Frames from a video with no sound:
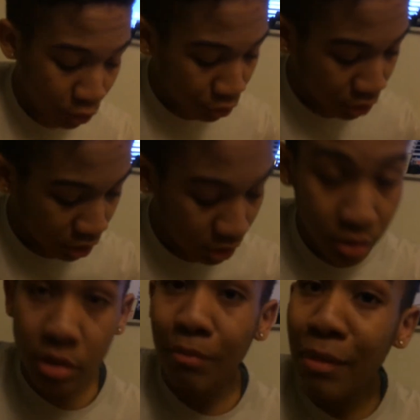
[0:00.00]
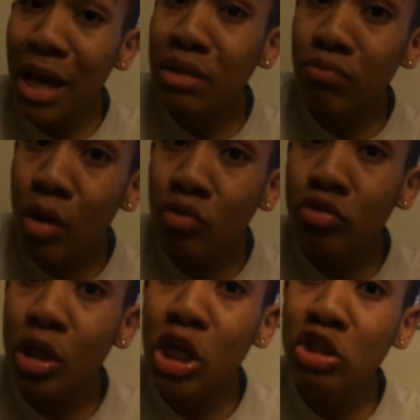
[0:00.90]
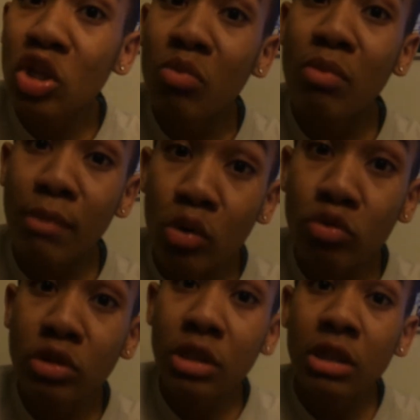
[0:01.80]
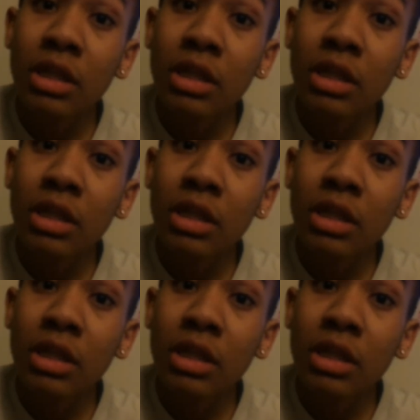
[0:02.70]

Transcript: on here, the bass boost and treble boost,